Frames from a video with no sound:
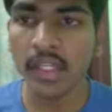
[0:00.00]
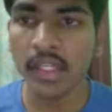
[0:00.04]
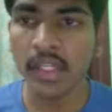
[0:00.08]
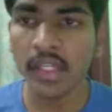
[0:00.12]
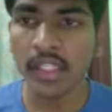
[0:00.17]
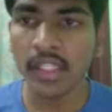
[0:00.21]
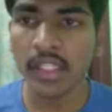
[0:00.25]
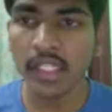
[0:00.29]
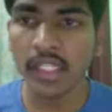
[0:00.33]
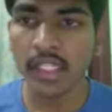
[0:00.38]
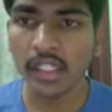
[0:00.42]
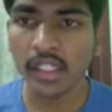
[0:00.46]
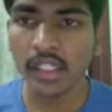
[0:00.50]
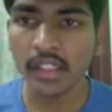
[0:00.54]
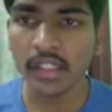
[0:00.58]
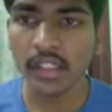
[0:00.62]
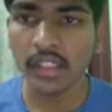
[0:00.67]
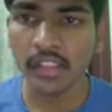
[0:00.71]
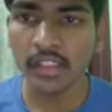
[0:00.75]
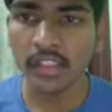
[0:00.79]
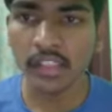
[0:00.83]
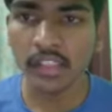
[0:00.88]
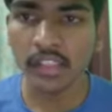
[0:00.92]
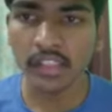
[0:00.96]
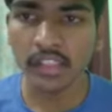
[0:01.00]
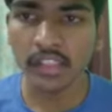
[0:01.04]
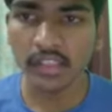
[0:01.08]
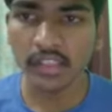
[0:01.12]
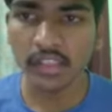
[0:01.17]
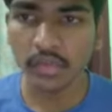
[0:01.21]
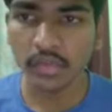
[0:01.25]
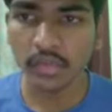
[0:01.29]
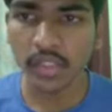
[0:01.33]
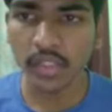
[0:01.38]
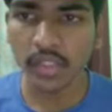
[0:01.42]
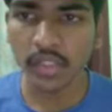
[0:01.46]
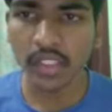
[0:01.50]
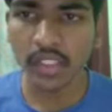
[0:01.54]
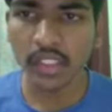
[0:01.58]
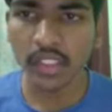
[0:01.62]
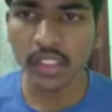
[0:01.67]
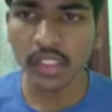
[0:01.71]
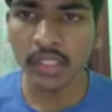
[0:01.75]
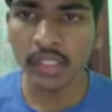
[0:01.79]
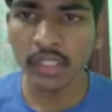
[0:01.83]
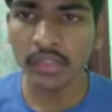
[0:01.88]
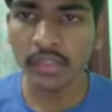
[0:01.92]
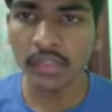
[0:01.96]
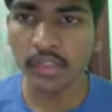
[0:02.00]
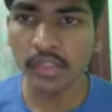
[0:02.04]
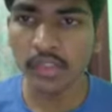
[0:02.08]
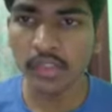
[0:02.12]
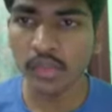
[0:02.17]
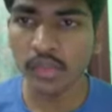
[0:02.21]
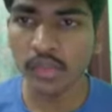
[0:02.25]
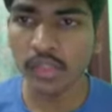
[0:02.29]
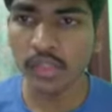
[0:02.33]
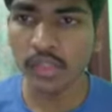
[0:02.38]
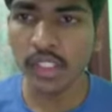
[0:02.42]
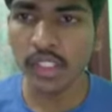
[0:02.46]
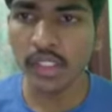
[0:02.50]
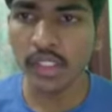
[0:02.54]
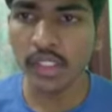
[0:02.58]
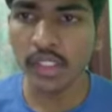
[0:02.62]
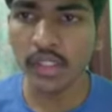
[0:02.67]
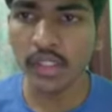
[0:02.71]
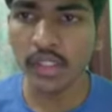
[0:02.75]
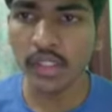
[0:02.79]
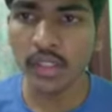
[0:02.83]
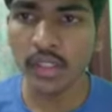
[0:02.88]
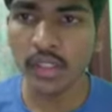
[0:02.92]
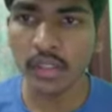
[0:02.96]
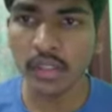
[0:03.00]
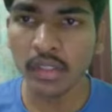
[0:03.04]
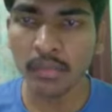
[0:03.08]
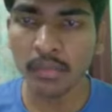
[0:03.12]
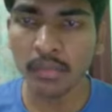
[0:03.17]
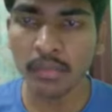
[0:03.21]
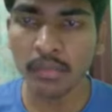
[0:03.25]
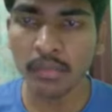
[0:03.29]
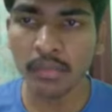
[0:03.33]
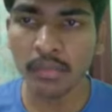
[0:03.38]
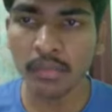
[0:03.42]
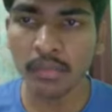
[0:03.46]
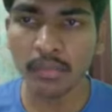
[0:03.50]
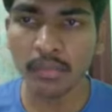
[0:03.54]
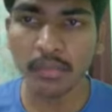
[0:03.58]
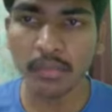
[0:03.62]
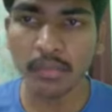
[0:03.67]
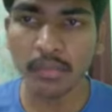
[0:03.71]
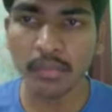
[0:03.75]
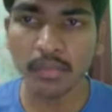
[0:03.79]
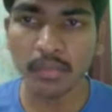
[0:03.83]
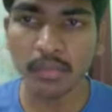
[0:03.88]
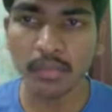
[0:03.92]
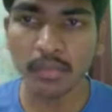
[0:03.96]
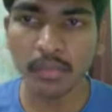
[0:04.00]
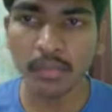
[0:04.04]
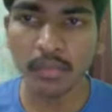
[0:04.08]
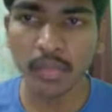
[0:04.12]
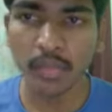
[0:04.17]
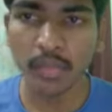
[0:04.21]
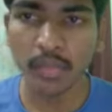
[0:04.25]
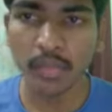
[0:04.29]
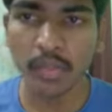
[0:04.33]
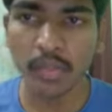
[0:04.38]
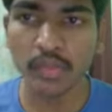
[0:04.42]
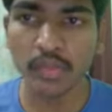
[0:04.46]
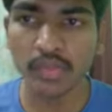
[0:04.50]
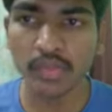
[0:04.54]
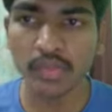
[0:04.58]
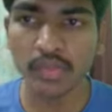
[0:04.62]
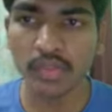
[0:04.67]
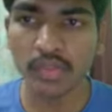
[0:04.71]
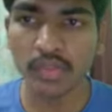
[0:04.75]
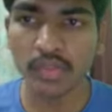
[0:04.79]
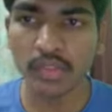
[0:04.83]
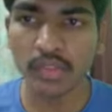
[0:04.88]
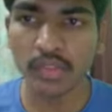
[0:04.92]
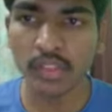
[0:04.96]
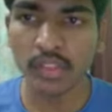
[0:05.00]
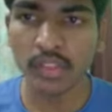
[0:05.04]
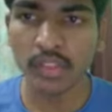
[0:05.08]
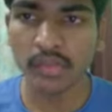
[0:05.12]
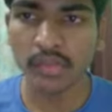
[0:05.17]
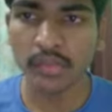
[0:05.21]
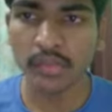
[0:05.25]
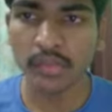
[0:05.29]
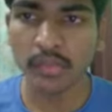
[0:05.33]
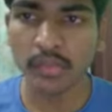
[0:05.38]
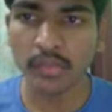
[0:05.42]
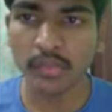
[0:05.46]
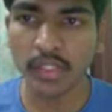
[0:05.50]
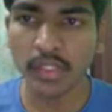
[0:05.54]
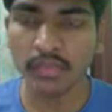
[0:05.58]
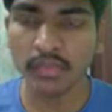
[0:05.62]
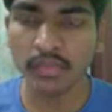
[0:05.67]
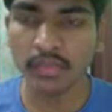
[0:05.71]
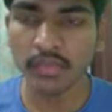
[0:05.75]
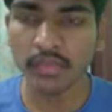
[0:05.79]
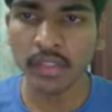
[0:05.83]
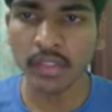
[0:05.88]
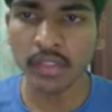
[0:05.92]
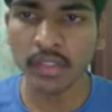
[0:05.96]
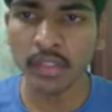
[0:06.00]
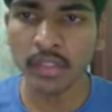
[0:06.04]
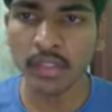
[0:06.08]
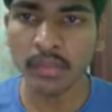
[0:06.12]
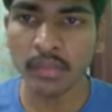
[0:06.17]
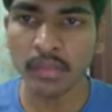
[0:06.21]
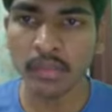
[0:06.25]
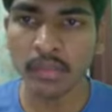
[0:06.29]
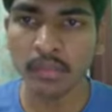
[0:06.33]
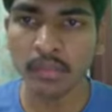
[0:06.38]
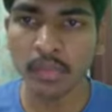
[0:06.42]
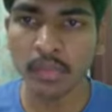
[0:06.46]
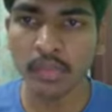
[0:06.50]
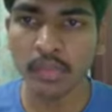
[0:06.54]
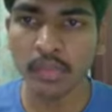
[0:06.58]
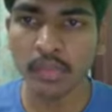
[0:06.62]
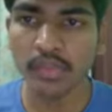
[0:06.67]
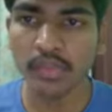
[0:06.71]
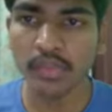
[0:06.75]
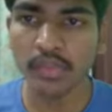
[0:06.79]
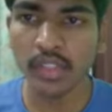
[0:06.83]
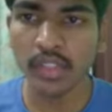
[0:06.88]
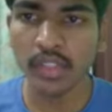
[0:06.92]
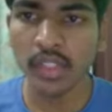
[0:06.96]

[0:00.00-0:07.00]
Then the choice is 1, it will show the um, produce, that is 20 produce.